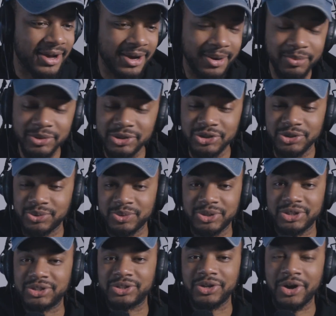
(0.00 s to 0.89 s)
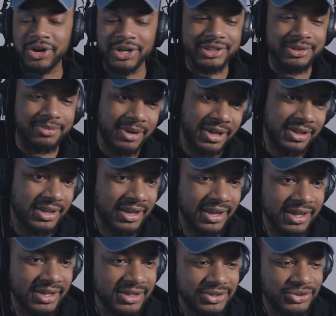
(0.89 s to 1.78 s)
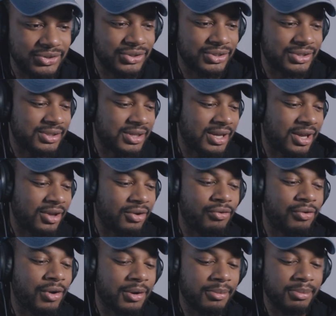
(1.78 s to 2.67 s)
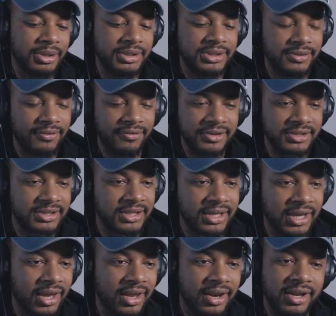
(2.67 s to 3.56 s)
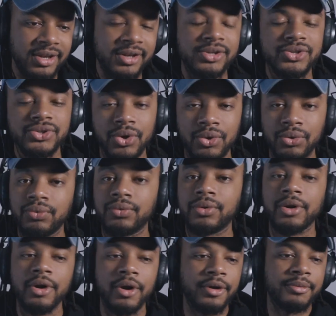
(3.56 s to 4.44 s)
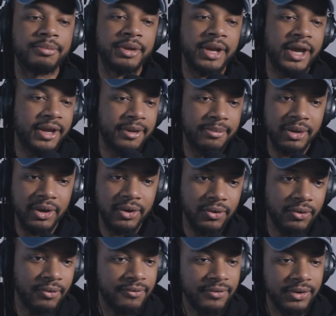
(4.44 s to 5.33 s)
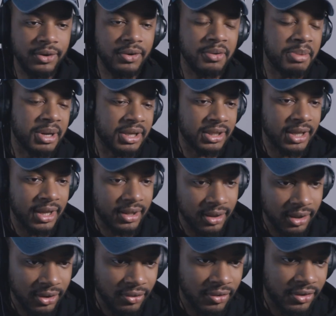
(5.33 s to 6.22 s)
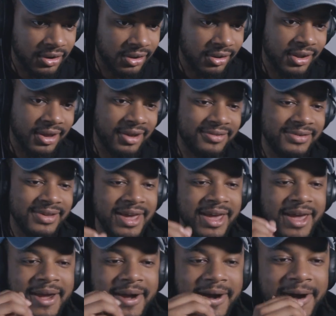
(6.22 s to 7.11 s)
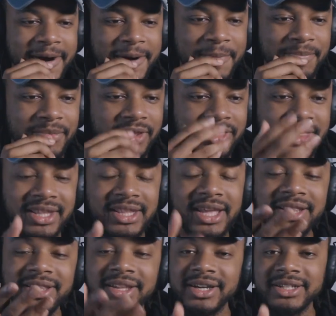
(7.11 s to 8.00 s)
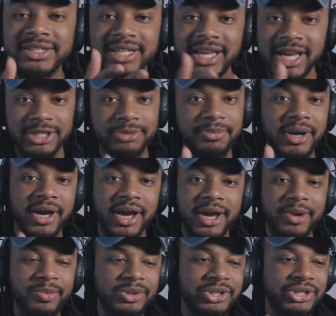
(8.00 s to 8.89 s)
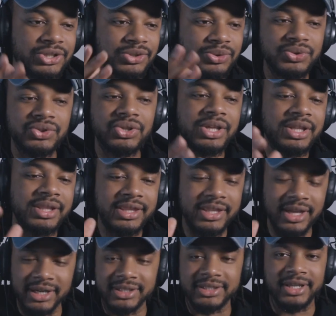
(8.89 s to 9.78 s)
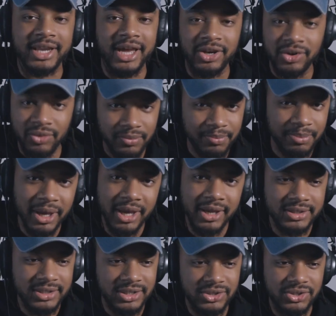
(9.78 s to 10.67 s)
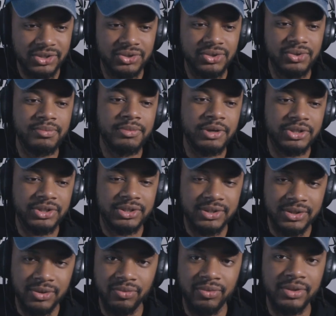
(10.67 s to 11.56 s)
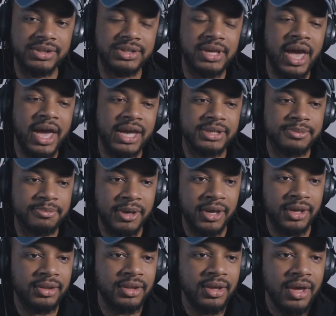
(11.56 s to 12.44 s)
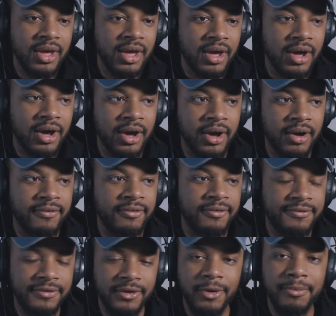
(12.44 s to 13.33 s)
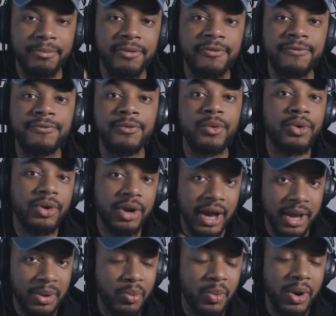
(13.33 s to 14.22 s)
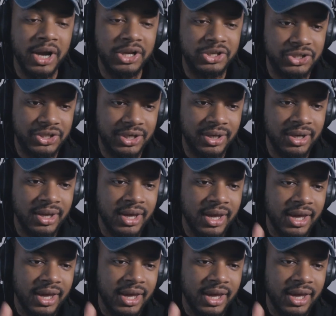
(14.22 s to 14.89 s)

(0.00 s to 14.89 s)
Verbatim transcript: uh, which is which is awesome. I think he's just incredibly sophisticated in his own regard, but I can make a whole video about that later on in life. Um, the thing that That does catch my eye, which usually doesn't, I don't pay attention too much to this aspect of a film before I watch it,